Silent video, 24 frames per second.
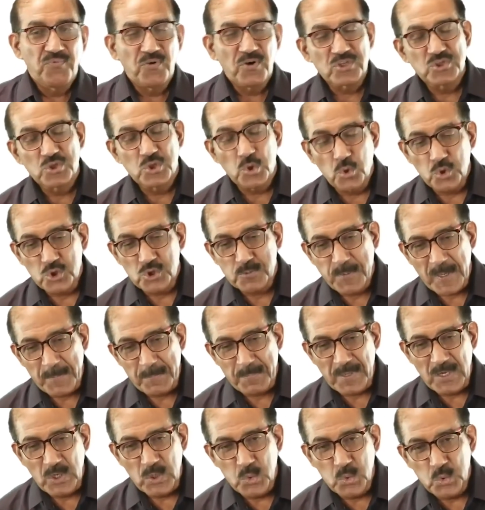for those
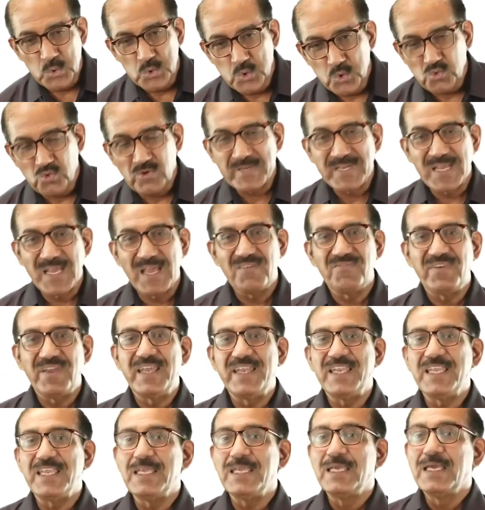people who do not
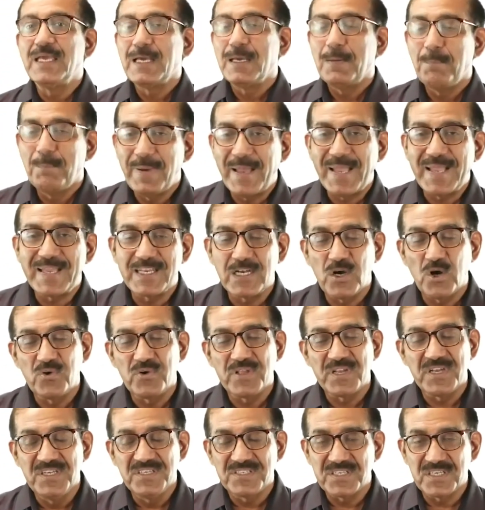have any
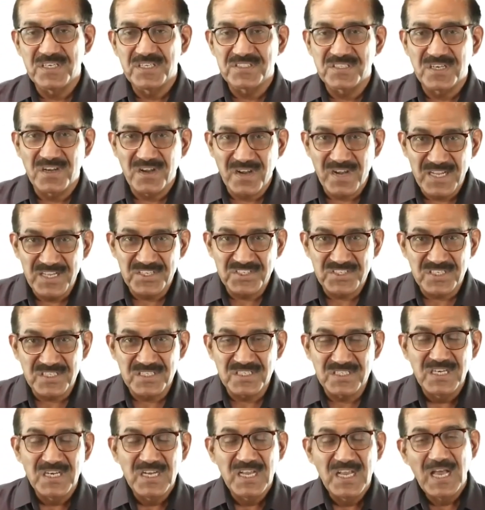background in international
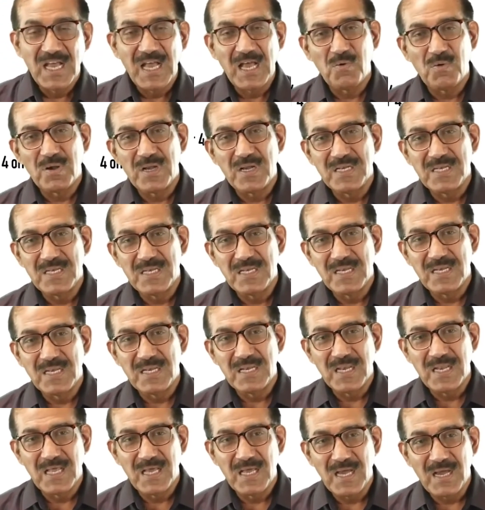relation, I
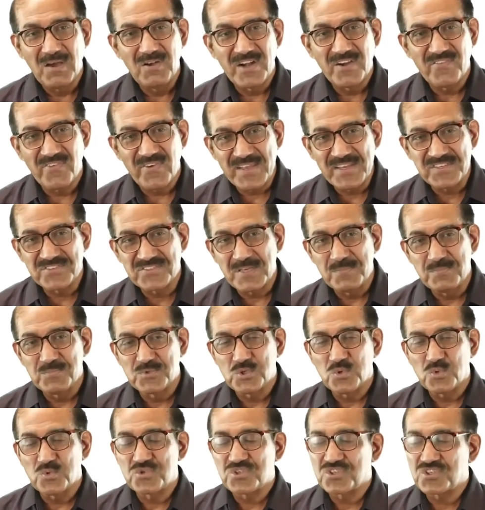will advise
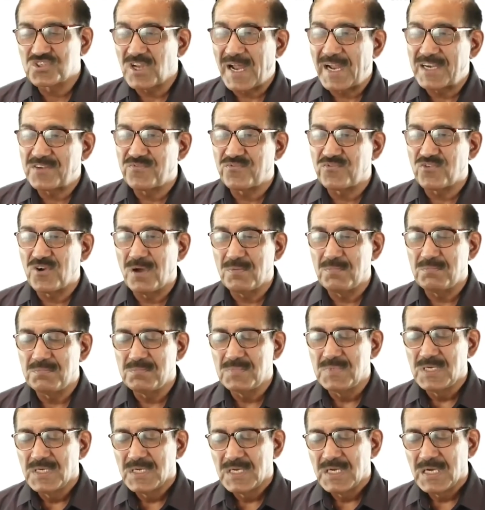them to start
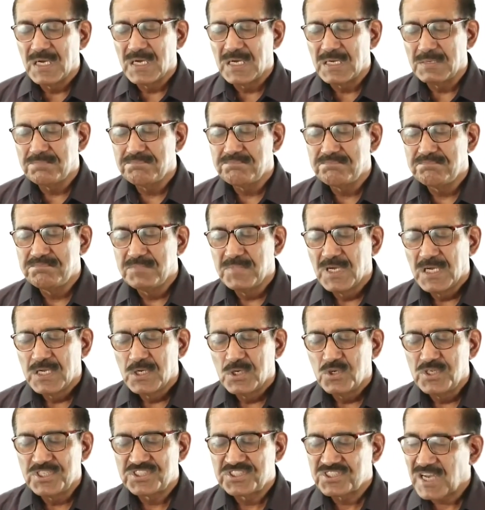from
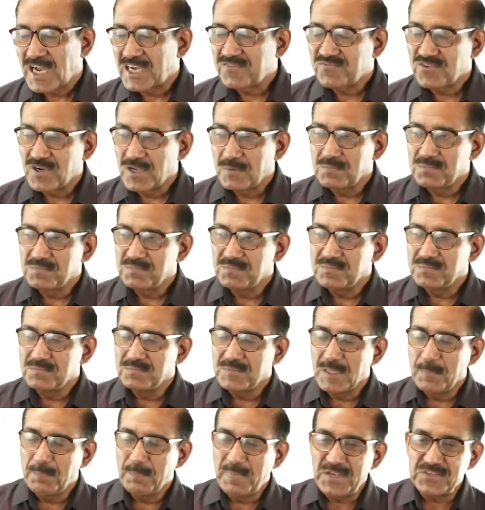
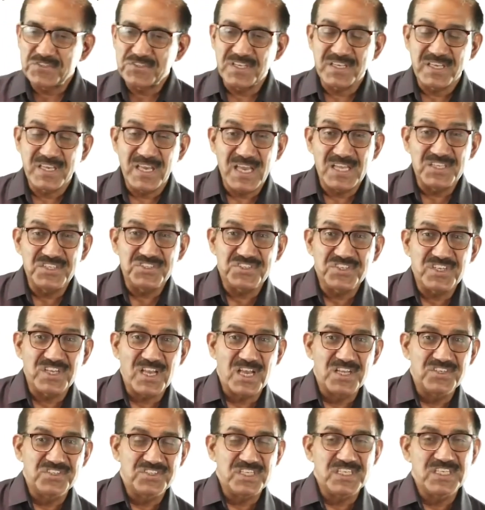the basic
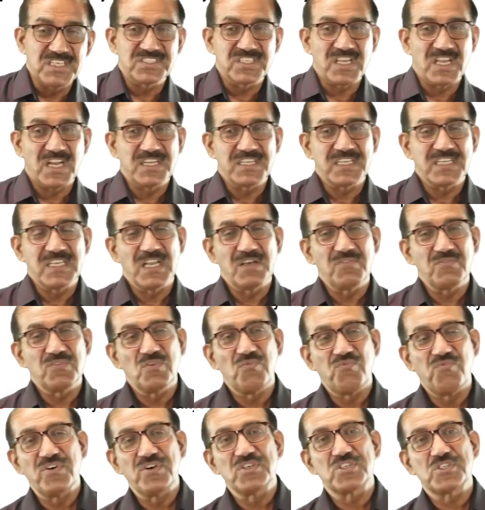NCERT. Now,
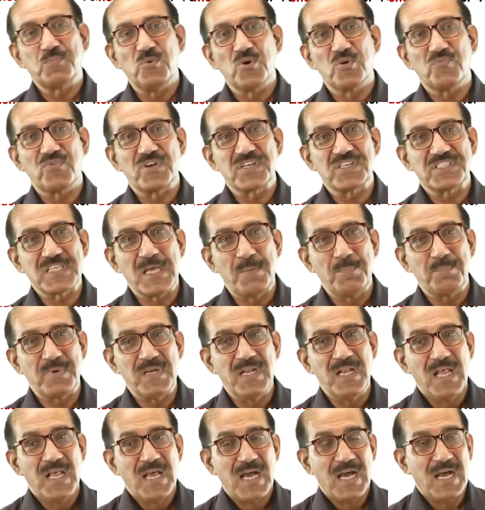the first book, for
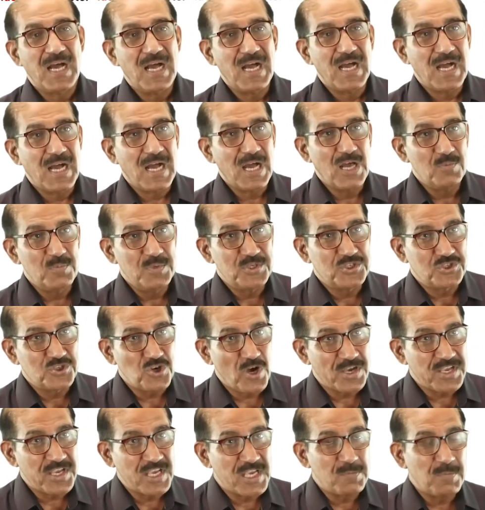example, I'll be
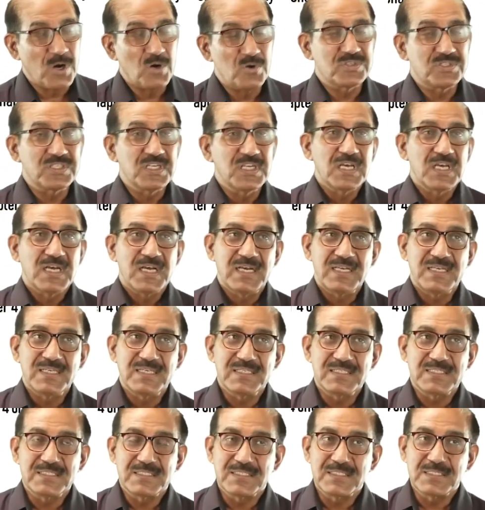talking about
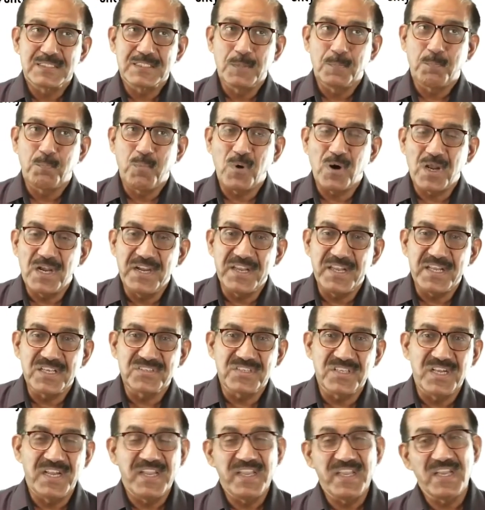is the
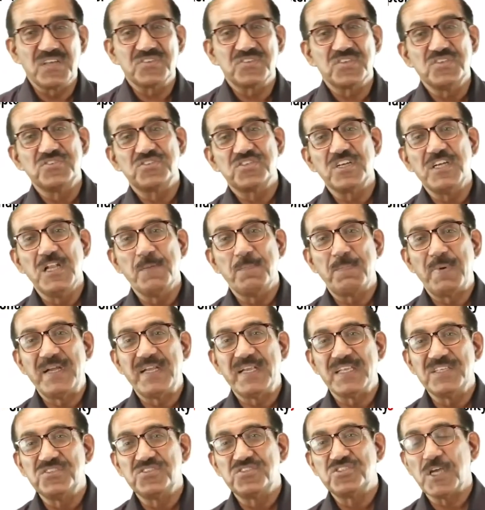Politics in India Since
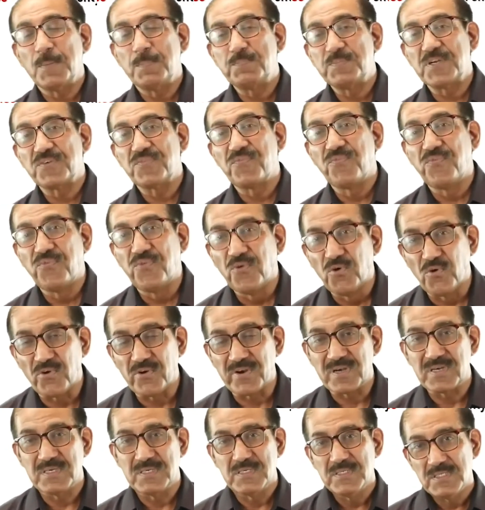Independence, Chapter
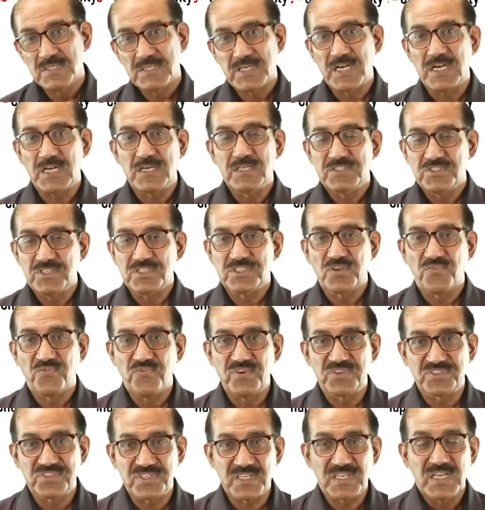4. This is the
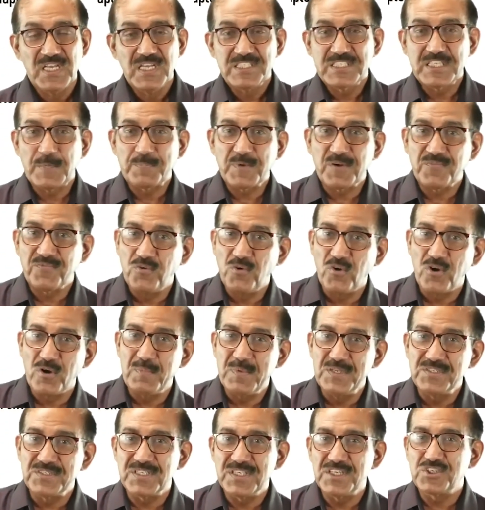first thing. Chapter
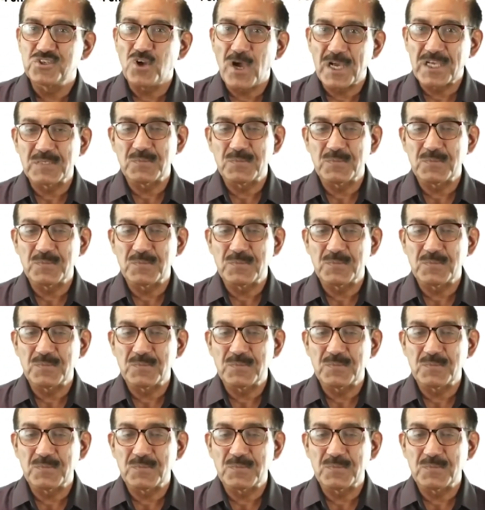4 means it